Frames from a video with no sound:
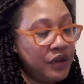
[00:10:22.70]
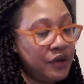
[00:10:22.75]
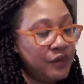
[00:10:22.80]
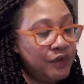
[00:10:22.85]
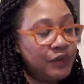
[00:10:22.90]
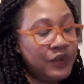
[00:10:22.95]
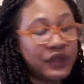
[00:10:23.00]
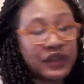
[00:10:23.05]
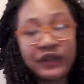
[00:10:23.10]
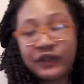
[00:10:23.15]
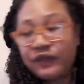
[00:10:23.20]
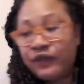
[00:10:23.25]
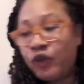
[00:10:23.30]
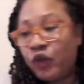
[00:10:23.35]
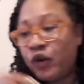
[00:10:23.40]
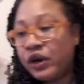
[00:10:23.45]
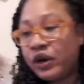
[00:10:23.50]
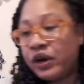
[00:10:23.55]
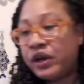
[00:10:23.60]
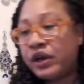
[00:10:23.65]
what this
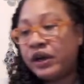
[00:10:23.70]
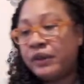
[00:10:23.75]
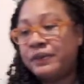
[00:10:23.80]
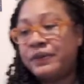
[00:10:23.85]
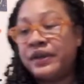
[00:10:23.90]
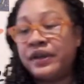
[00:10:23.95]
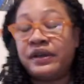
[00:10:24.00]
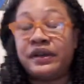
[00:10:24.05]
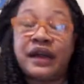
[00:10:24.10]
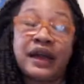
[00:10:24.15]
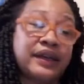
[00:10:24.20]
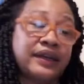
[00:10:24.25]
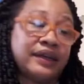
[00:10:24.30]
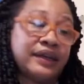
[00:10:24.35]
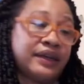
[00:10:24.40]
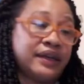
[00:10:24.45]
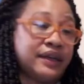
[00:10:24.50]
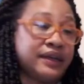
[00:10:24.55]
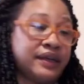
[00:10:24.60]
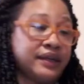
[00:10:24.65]
Four of Cups and
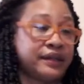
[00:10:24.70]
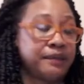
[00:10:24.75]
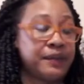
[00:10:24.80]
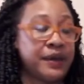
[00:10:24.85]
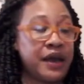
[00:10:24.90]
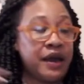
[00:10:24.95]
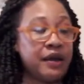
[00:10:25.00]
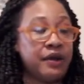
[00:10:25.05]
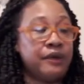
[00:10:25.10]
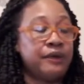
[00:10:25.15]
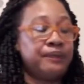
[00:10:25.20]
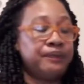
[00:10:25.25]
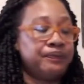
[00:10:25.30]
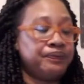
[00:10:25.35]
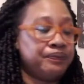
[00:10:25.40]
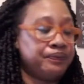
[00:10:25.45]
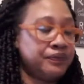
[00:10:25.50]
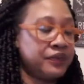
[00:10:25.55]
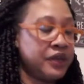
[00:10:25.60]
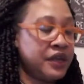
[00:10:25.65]
Lightning is about.
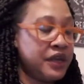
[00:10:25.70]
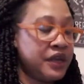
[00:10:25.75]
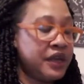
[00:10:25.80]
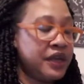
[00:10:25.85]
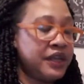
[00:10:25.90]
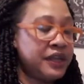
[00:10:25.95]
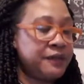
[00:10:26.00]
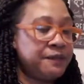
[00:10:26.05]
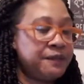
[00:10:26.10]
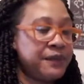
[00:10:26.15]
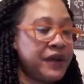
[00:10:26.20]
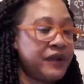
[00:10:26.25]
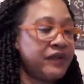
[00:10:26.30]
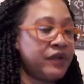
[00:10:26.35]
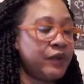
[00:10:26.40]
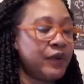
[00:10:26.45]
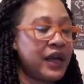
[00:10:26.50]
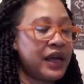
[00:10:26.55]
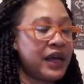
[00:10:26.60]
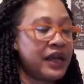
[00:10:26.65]
Spirit,
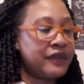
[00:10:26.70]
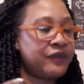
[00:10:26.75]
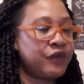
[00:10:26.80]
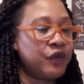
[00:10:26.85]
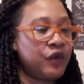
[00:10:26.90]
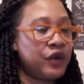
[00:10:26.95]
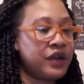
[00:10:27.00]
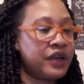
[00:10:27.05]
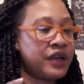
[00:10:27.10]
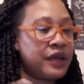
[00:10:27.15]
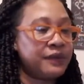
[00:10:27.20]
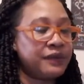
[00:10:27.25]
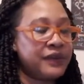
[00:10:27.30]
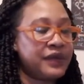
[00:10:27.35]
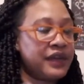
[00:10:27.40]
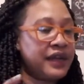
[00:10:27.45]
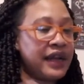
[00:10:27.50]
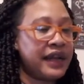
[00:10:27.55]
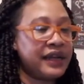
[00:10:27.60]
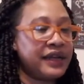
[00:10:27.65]
why is Four of Cups
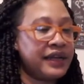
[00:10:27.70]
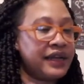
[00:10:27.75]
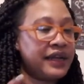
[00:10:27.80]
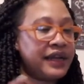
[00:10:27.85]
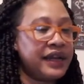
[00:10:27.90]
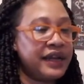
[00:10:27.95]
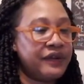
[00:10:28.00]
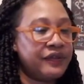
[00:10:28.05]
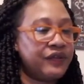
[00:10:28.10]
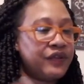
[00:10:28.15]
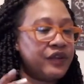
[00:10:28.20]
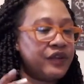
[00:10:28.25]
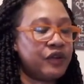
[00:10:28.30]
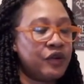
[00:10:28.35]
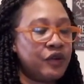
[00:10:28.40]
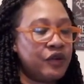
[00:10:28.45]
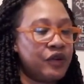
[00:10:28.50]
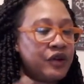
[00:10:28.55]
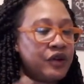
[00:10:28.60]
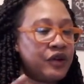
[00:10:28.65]
and Lightning here for
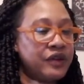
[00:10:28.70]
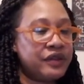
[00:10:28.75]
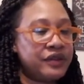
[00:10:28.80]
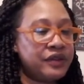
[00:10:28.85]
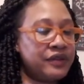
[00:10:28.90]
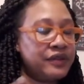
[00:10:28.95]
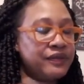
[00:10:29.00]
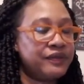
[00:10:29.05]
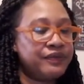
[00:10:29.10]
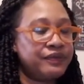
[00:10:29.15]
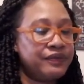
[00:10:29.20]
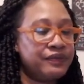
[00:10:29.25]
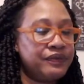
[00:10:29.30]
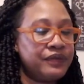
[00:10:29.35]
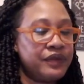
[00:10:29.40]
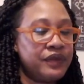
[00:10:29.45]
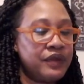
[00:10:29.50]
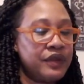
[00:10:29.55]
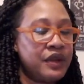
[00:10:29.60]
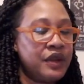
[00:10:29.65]
Taurus?
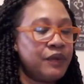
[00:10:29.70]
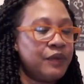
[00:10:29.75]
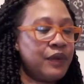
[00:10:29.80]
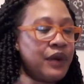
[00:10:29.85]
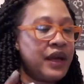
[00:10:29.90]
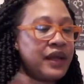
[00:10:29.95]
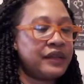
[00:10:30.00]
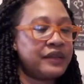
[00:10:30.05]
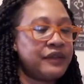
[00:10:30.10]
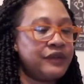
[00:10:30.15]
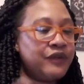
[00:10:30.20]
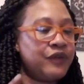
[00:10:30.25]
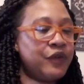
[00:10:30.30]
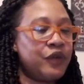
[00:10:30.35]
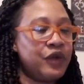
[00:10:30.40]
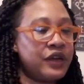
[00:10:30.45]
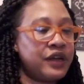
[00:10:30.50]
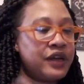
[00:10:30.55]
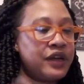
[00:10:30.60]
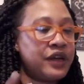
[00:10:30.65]
Why is the
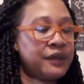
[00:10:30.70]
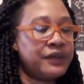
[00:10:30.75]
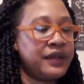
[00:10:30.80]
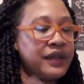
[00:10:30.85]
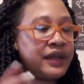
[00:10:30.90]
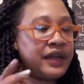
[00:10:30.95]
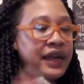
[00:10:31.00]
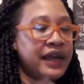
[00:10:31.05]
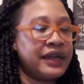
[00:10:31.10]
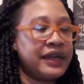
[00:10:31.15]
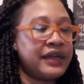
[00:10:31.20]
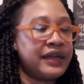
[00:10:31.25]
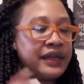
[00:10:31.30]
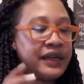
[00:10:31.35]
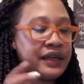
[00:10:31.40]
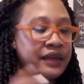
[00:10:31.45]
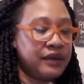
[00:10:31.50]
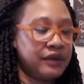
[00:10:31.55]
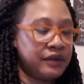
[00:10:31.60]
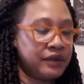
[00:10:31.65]
Four of Cups and
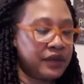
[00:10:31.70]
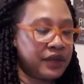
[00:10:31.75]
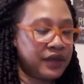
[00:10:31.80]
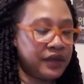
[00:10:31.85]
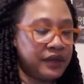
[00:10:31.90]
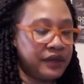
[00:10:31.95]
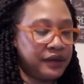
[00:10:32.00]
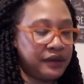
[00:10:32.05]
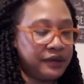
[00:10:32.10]
Lightning? Okay.